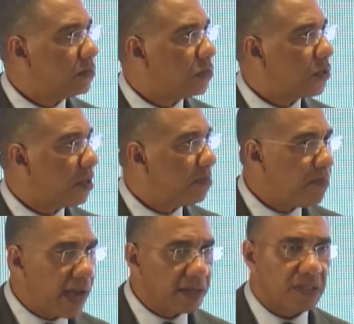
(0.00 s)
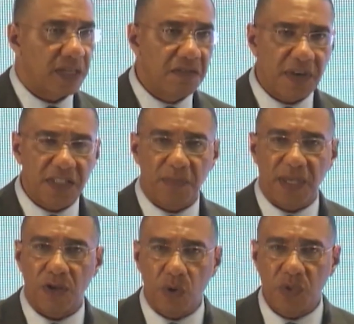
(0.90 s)
to the banks and
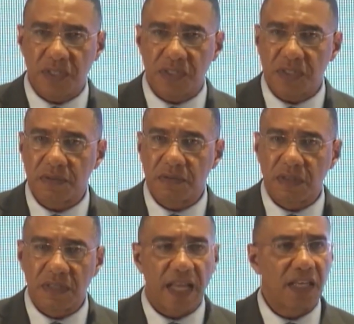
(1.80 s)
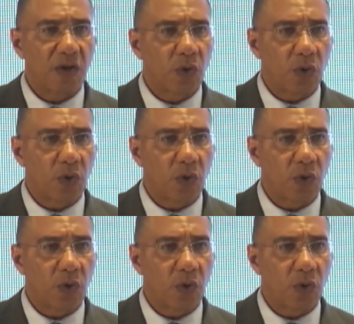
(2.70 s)
investment houses that they